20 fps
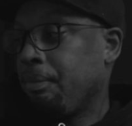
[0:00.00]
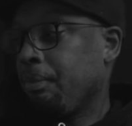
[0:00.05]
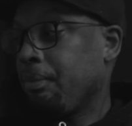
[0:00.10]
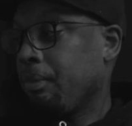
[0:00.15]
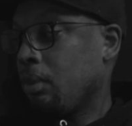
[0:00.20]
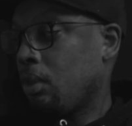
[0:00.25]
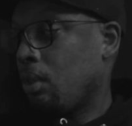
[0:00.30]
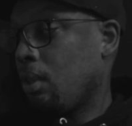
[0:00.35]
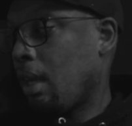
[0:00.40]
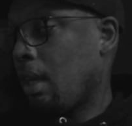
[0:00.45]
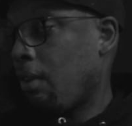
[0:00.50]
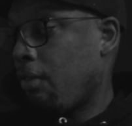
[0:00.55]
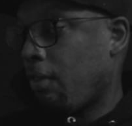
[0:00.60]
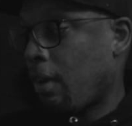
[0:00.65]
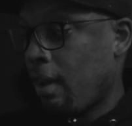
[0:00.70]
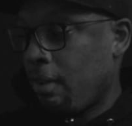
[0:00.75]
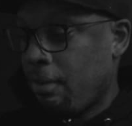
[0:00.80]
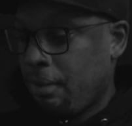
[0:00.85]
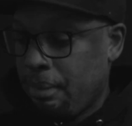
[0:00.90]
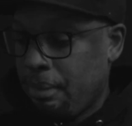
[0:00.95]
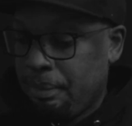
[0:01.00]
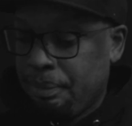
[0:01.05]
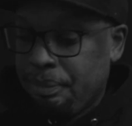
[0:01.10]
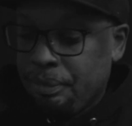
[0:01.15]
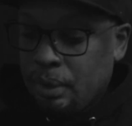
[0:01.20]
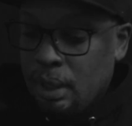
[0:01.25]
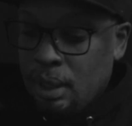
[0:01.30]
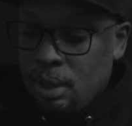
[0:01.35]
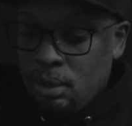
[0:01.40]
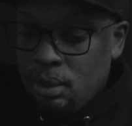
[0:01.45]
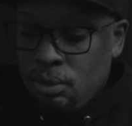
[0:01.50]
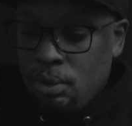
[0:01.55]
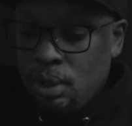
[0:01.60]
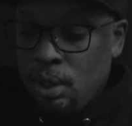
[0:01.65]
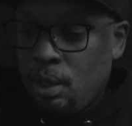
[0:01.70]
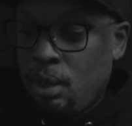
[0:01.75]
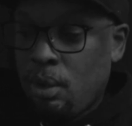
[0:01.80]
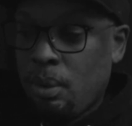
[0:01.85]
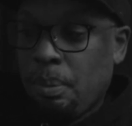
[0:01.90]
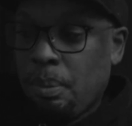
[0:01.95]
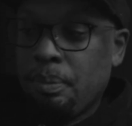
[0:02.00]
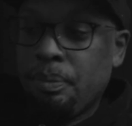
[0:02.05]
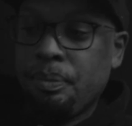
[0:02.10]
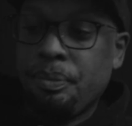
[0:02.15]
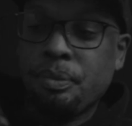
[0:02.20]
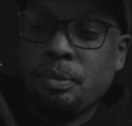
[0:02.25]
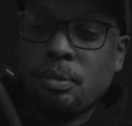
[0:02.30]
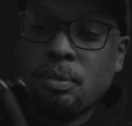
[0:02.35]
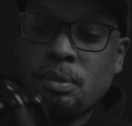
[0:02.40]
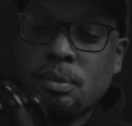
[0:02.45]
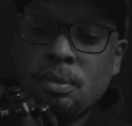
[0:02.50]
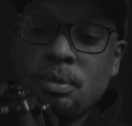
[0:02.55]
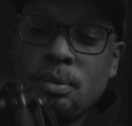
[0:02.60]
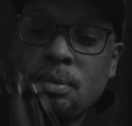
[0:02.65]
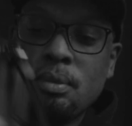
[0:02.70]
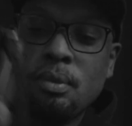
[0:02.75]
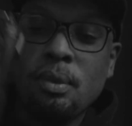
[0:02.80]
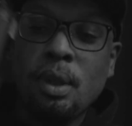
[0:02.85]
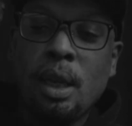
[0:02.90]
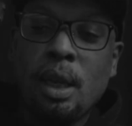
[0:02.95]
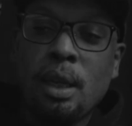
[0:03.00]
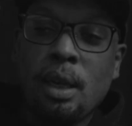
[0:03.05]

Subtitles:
So the F5 is really dope. It